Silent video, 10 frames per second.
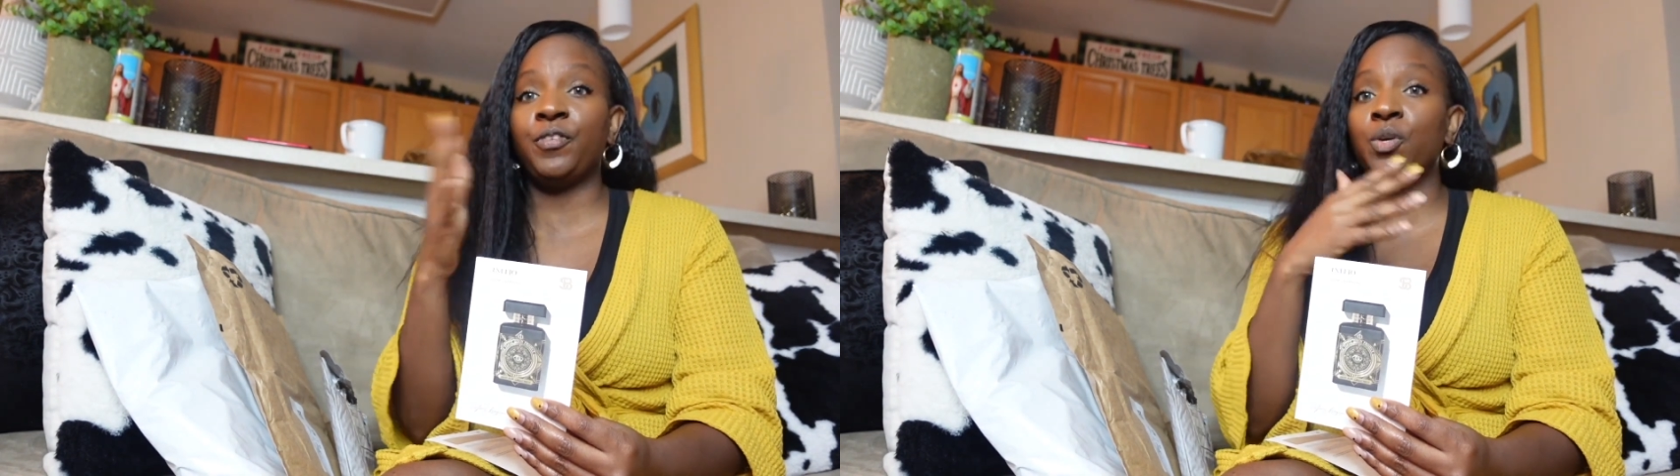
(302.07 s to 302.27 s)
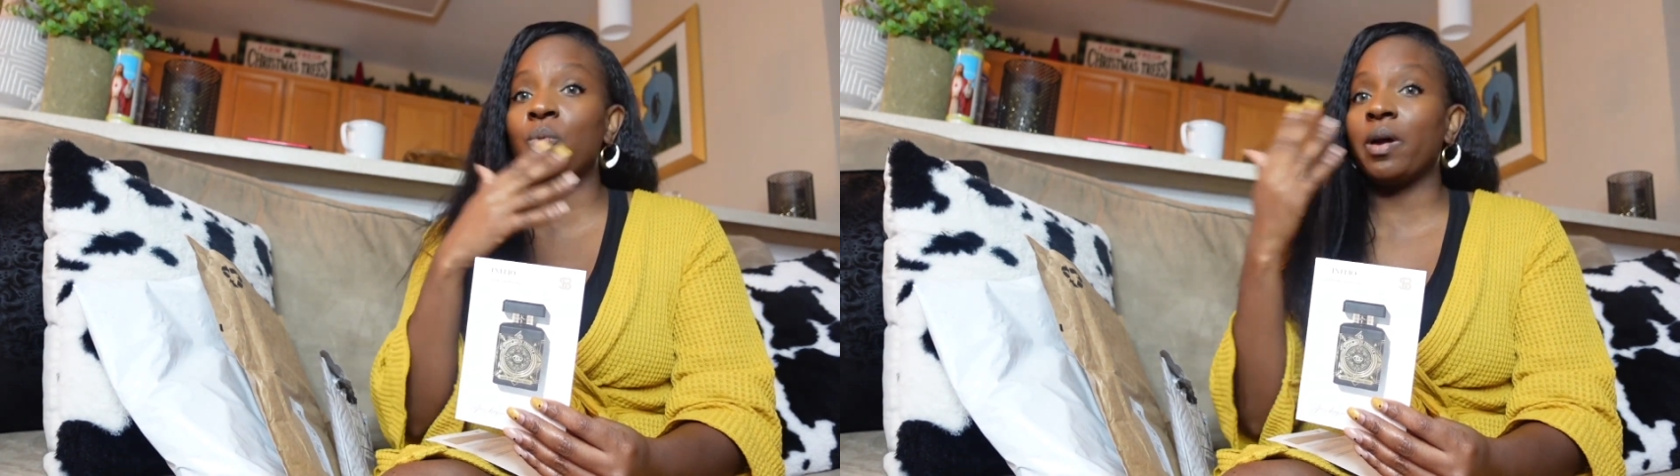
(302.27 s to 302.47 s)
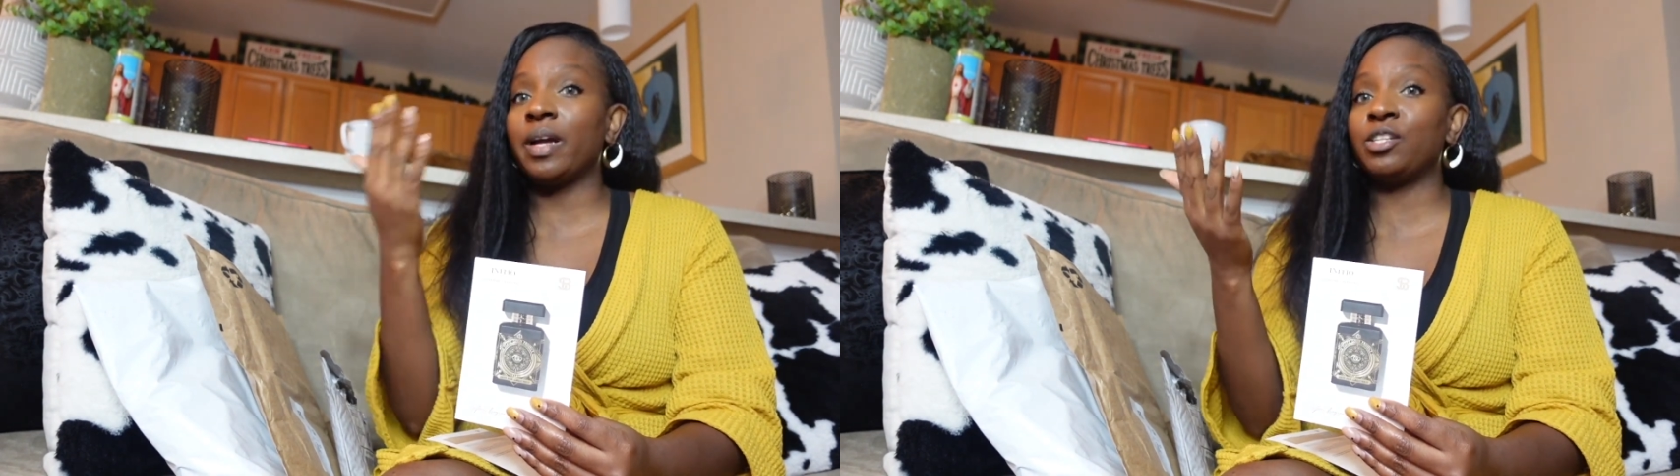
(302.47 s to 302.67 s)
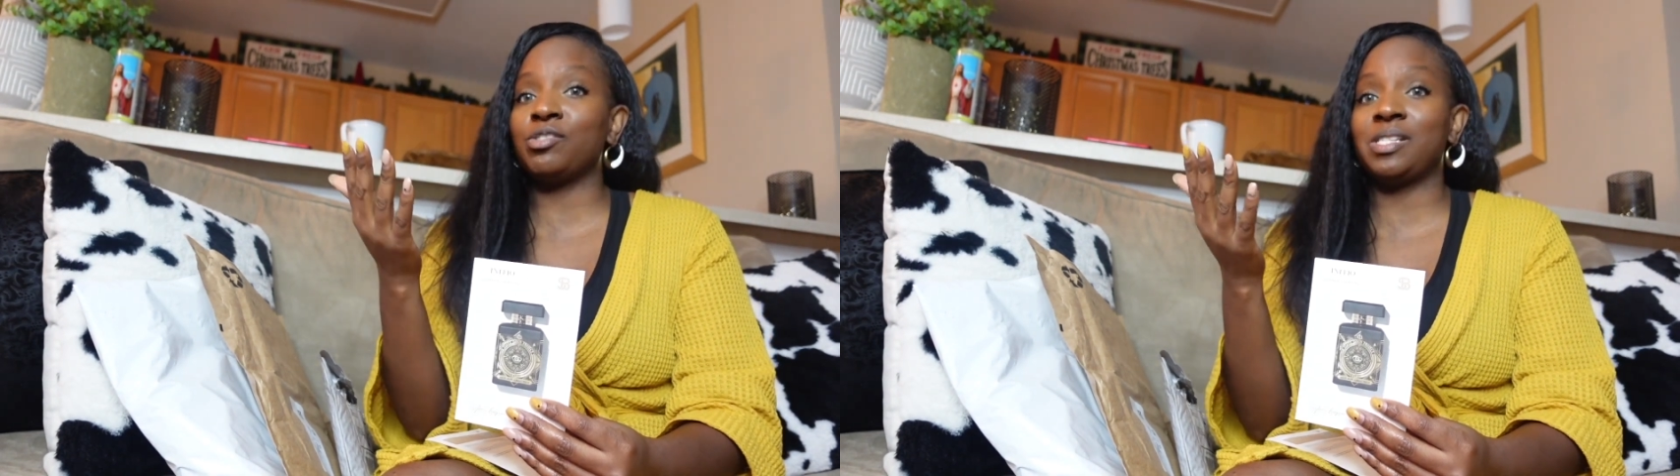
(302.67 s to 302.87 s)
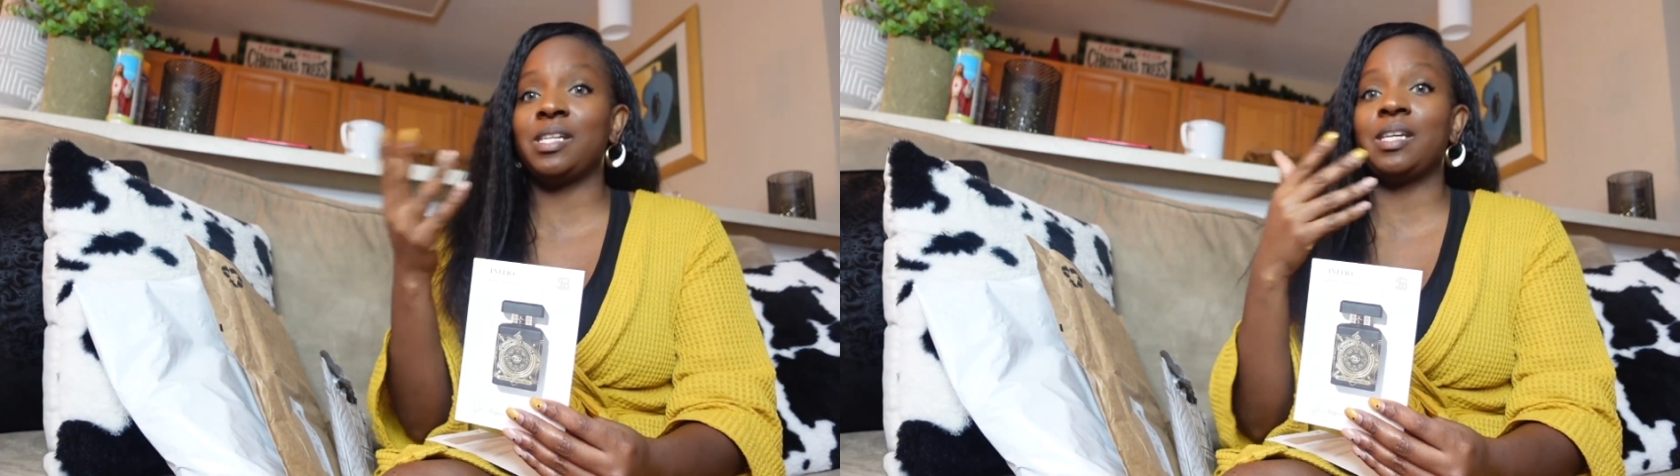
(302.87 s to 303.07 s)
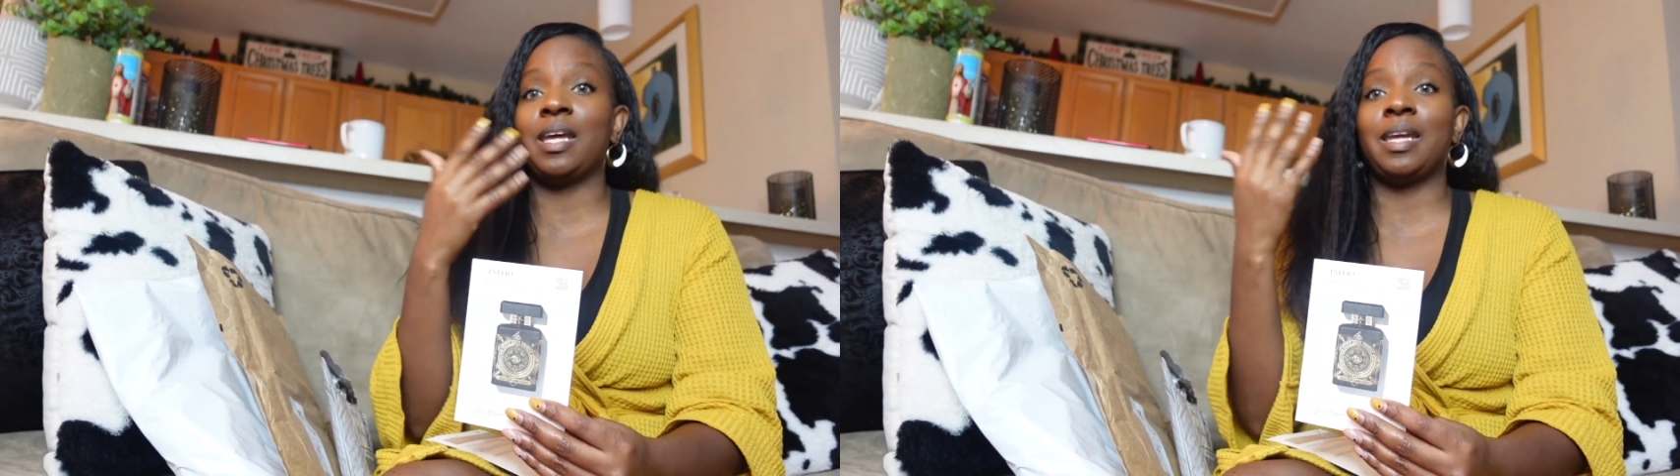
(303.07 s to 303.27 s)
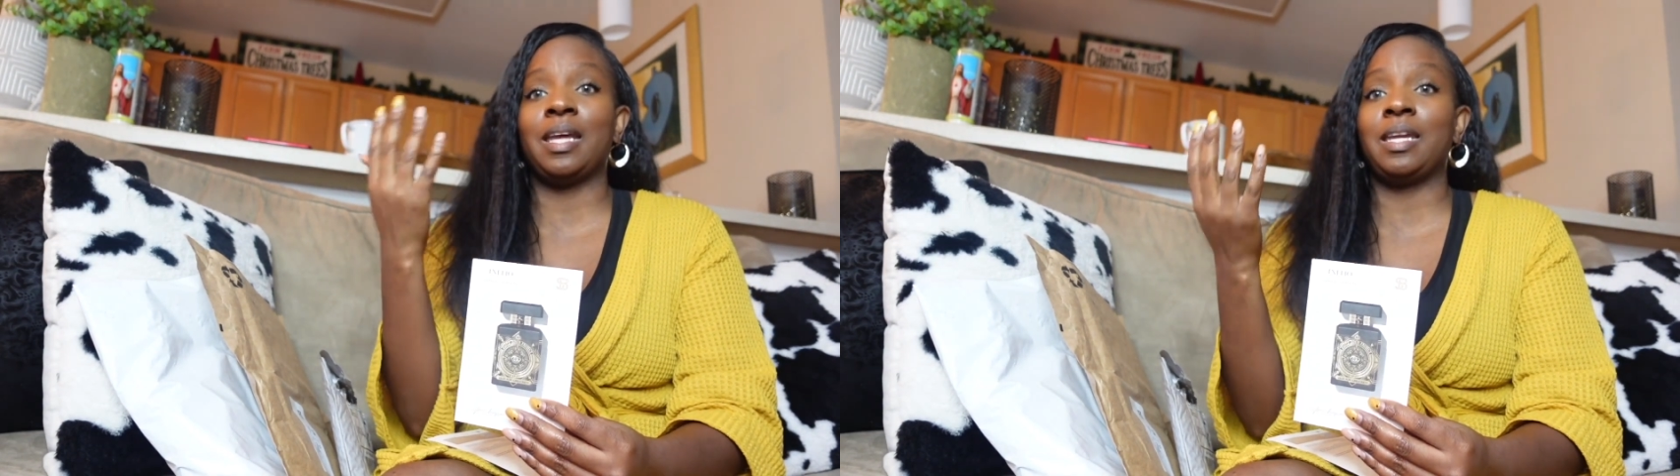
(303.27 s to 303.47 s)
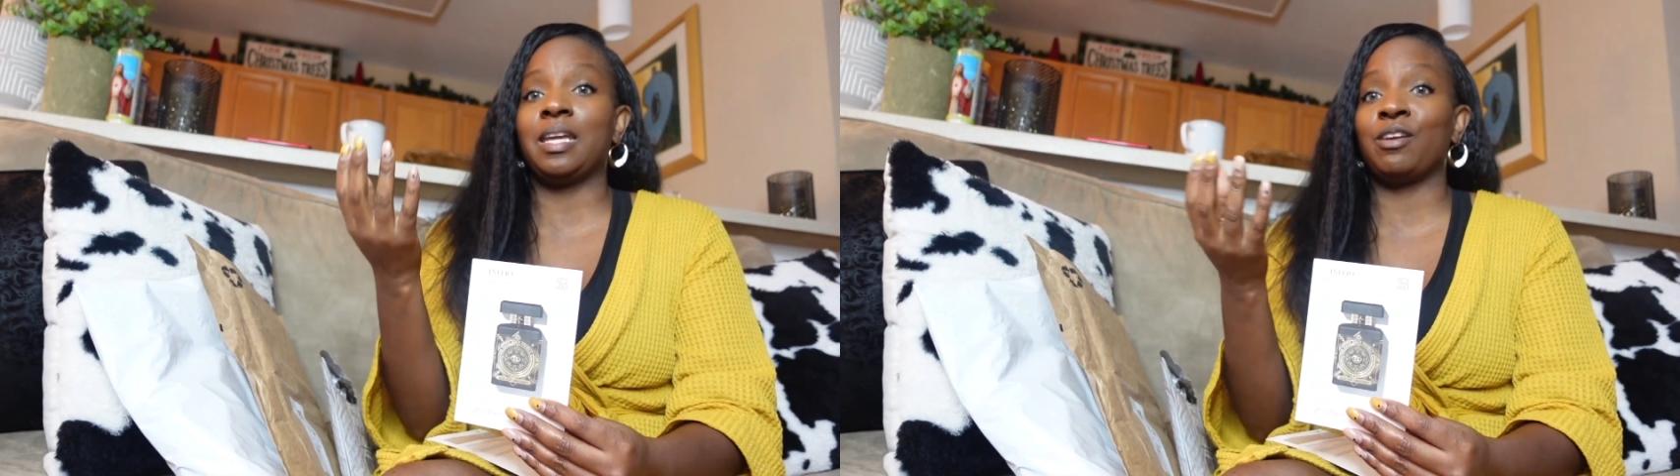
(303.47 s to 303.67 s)
you are interested in
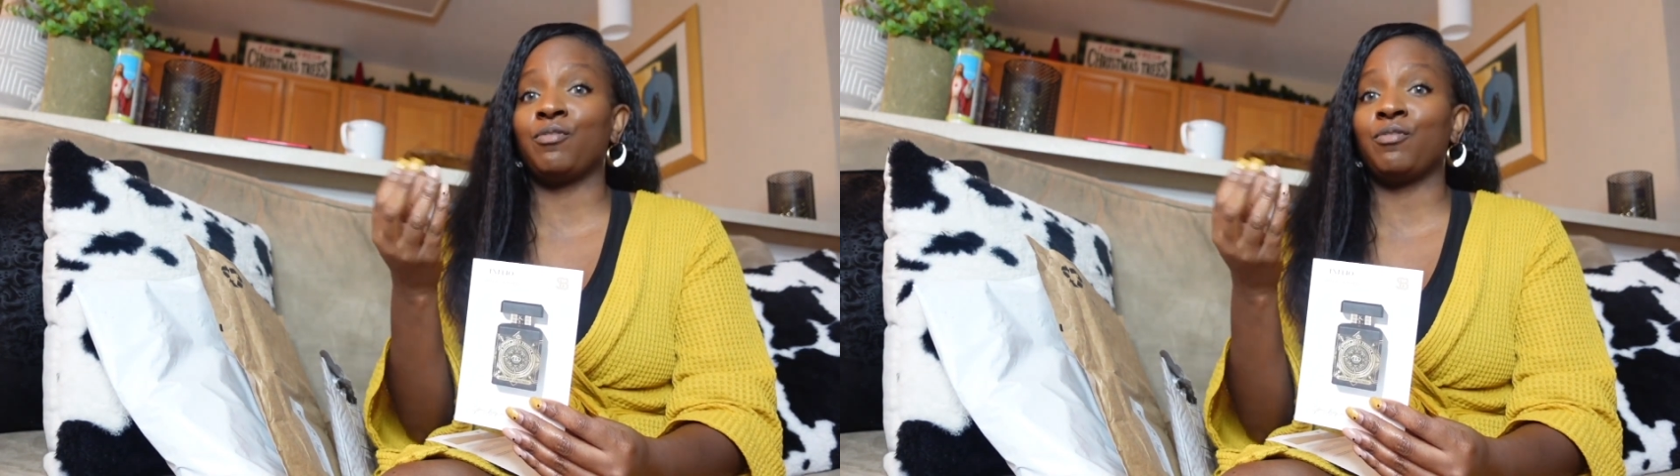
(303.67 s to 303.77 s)
Indian